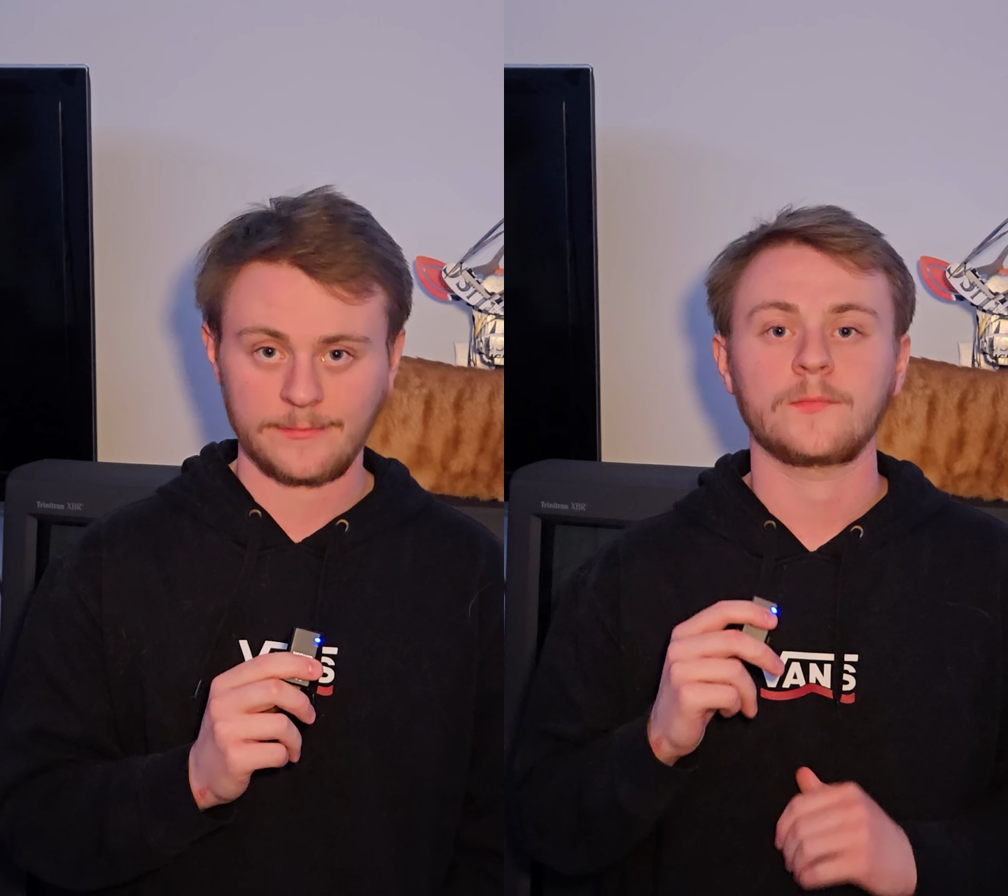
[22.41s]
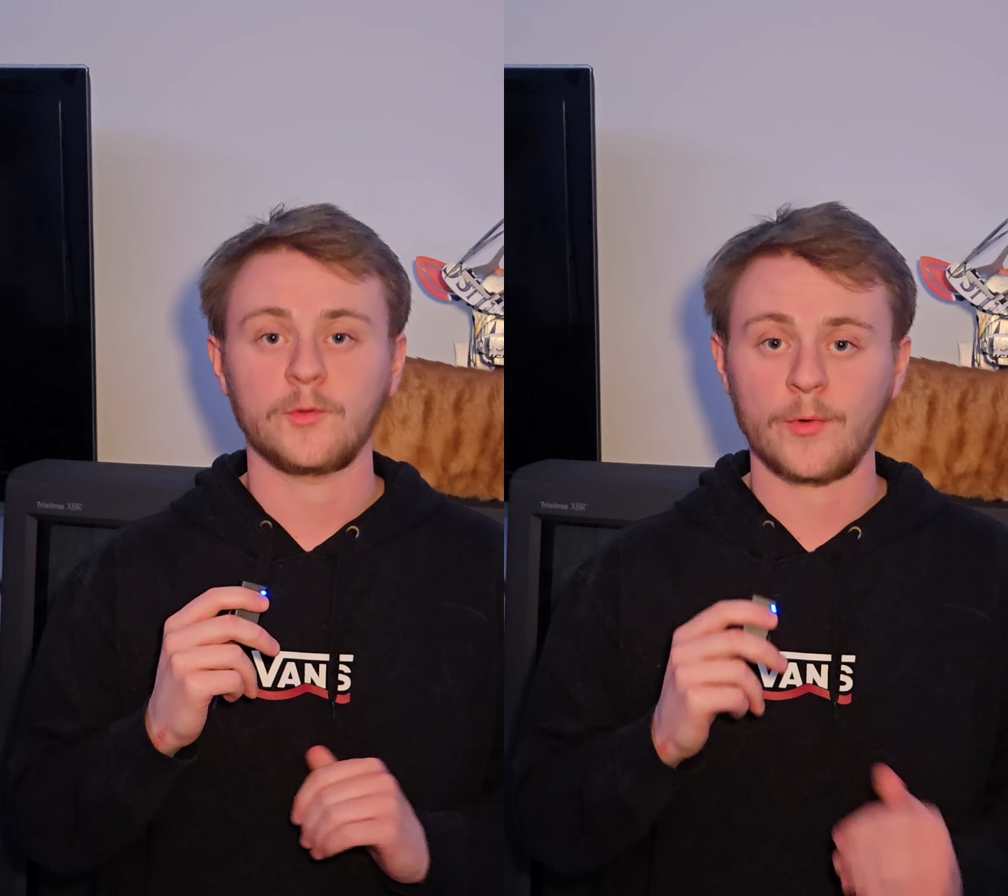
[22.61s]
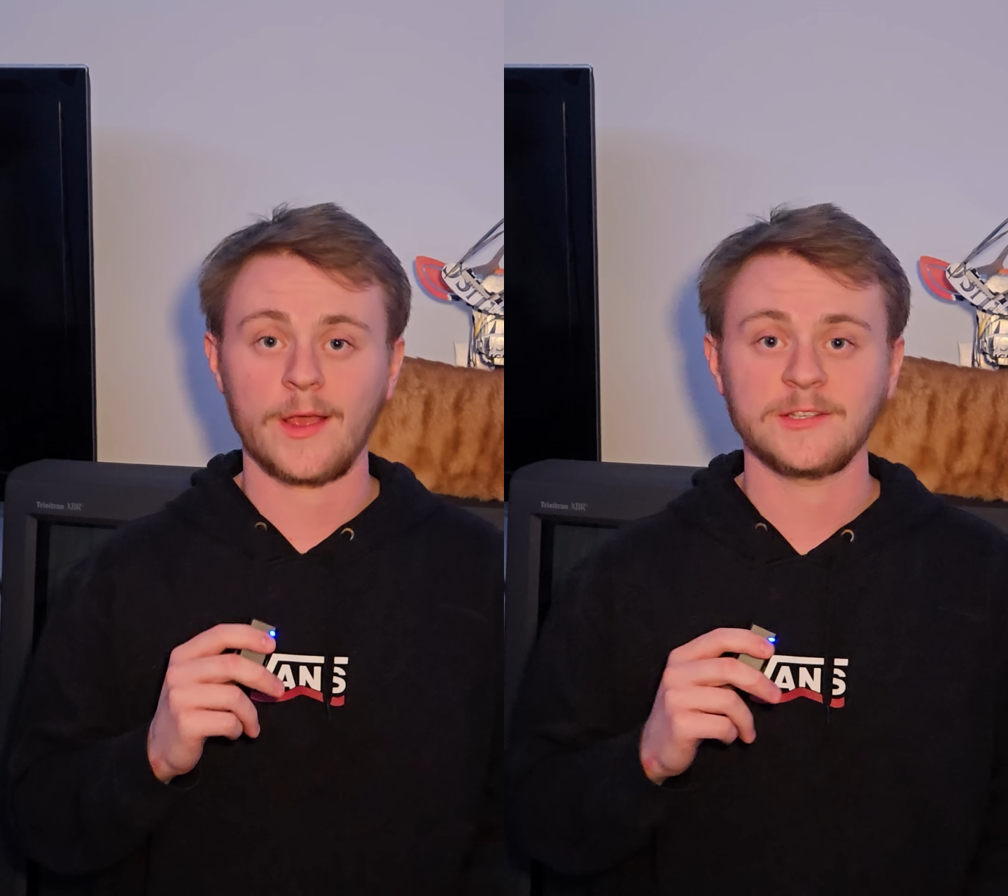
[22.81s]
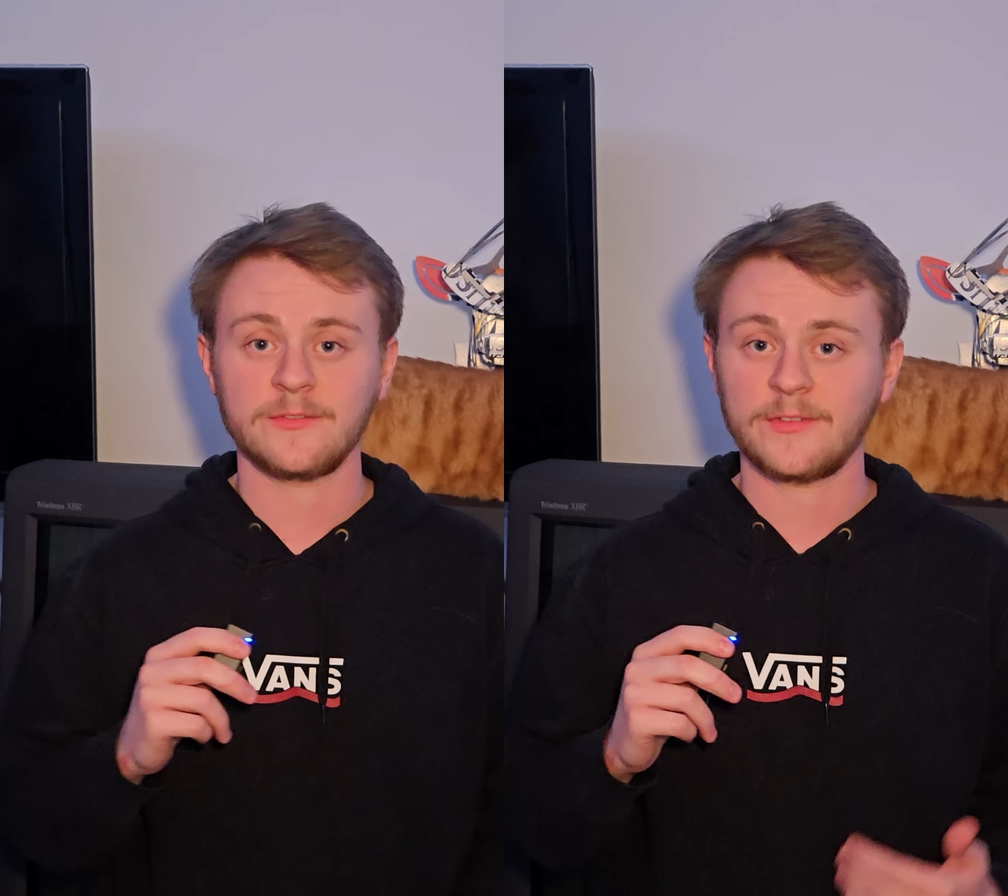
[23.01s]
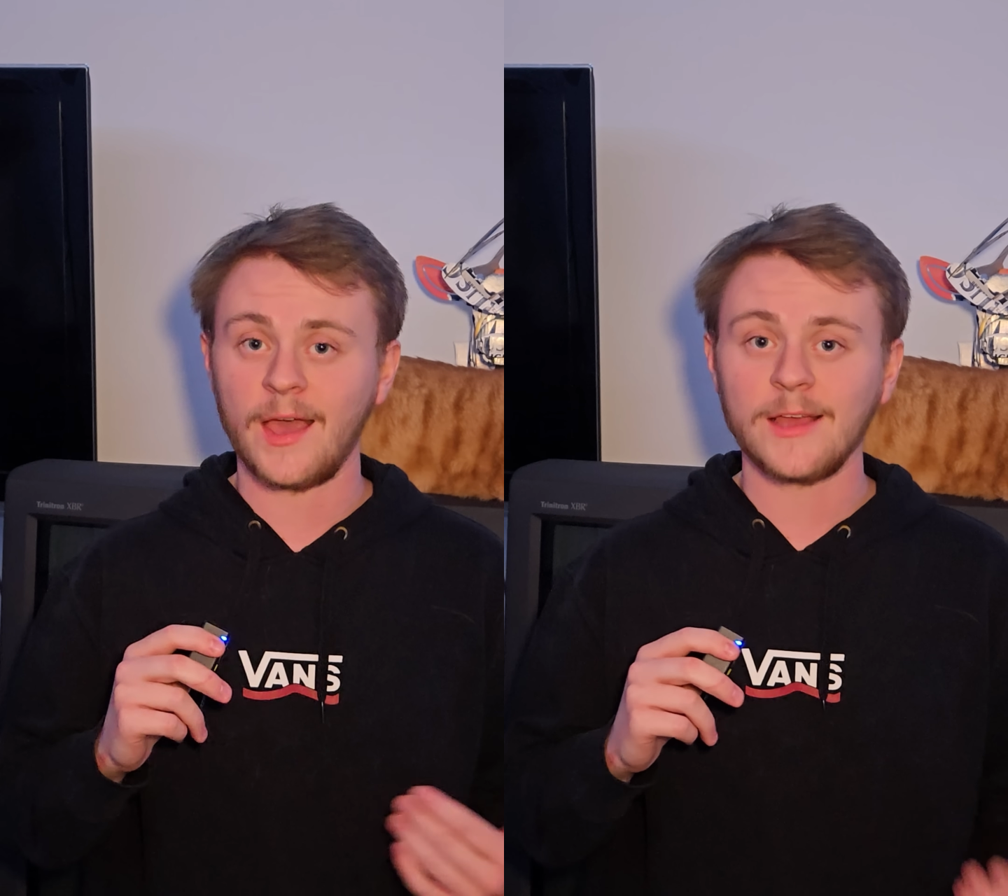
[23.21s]
The rise
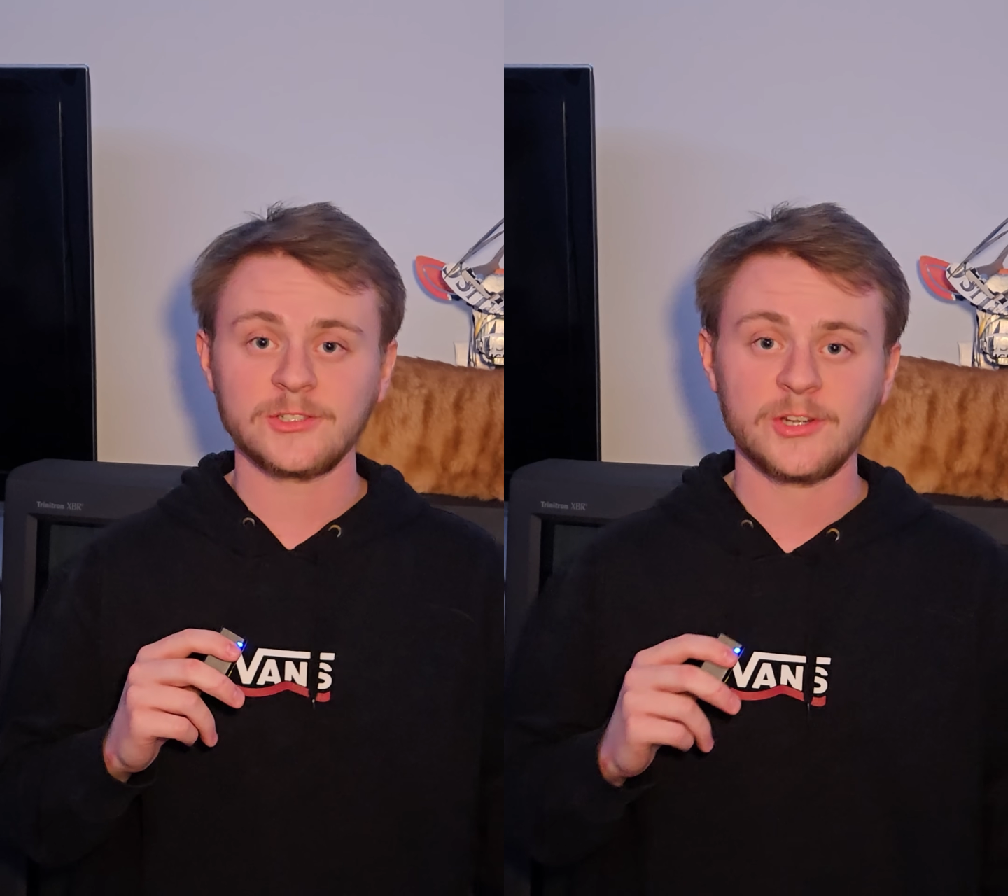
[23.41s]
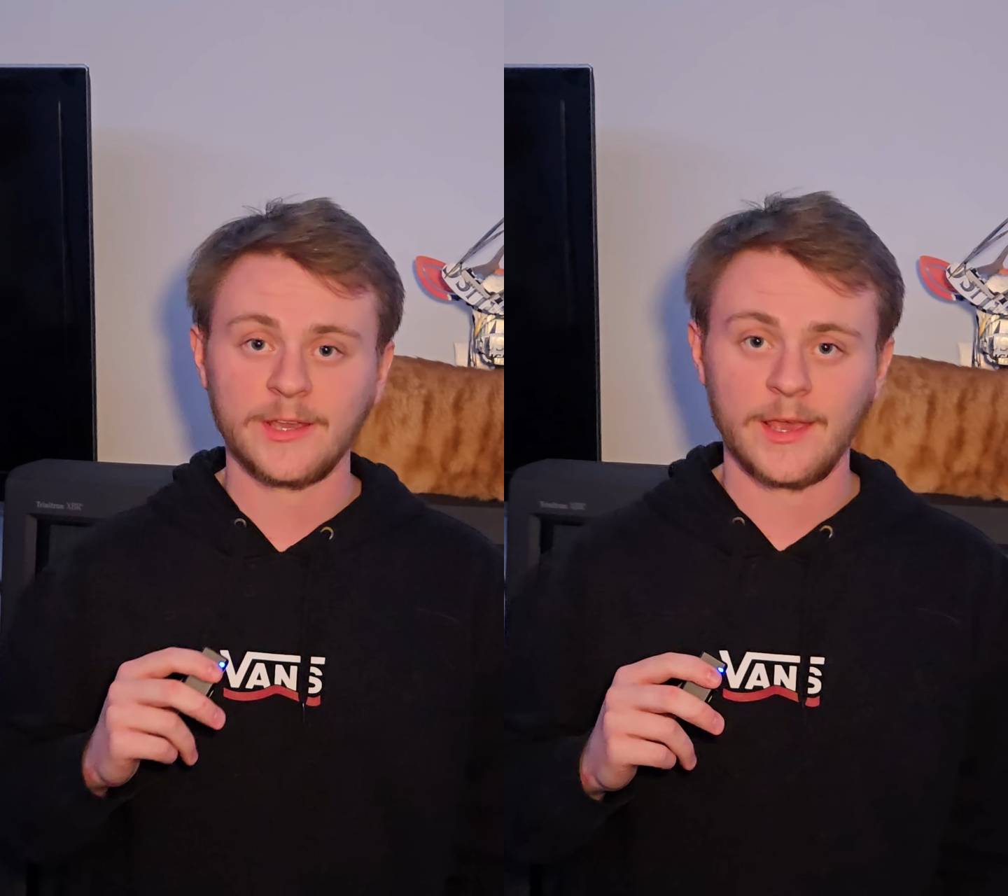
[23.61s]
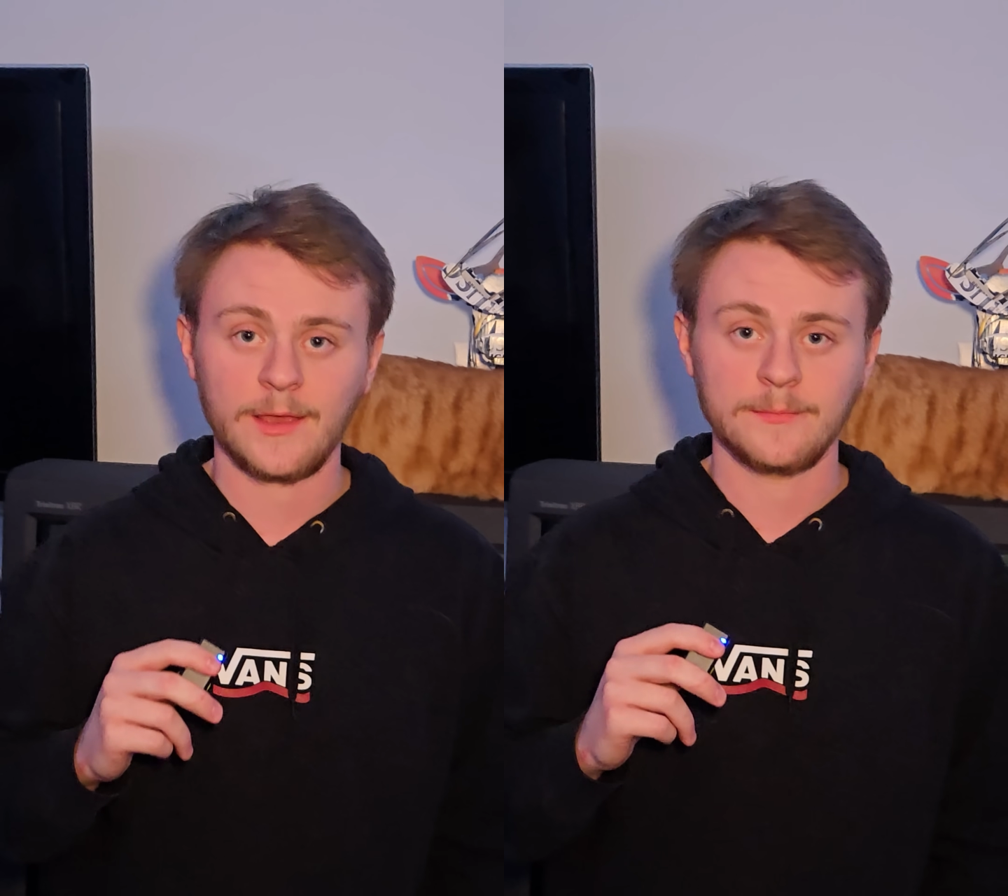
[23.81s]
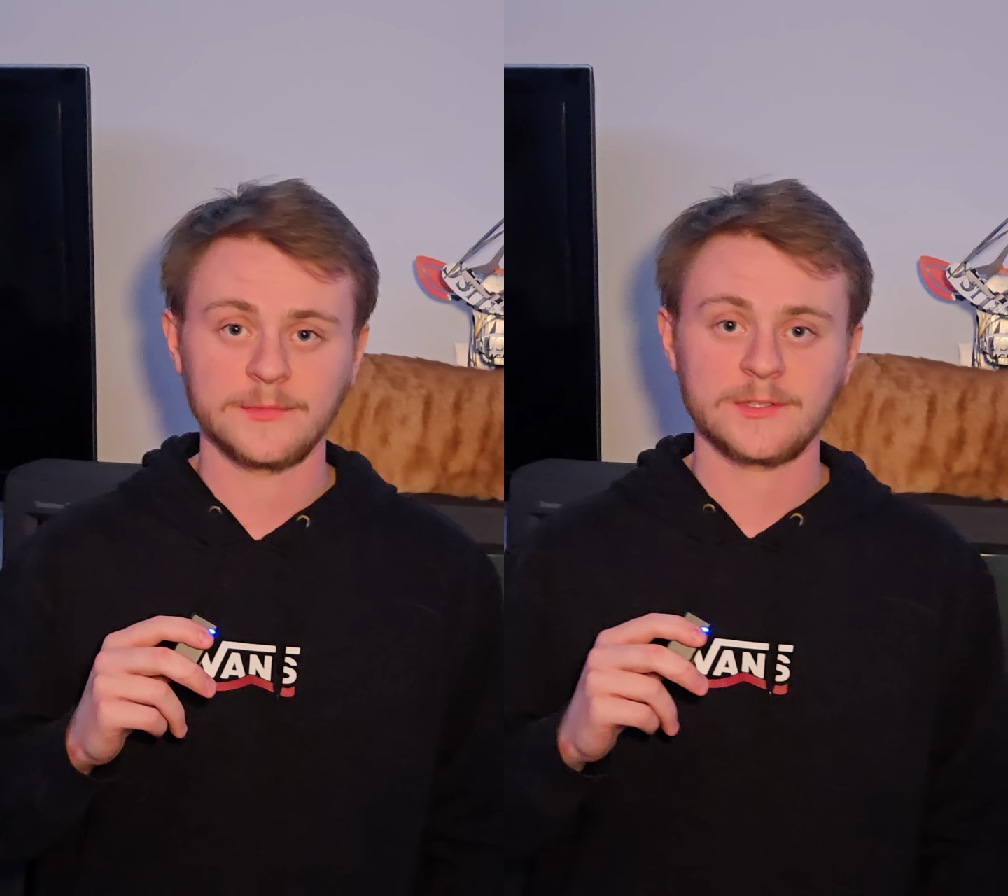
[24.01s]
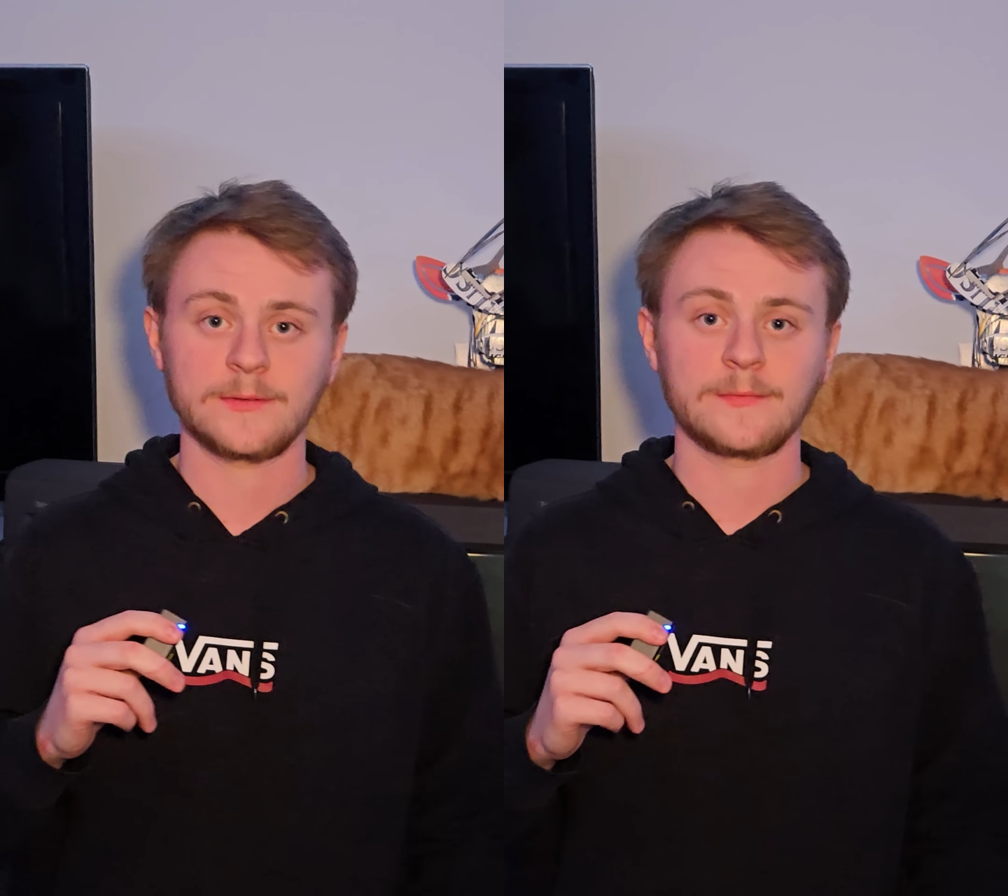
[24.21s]
of gacha games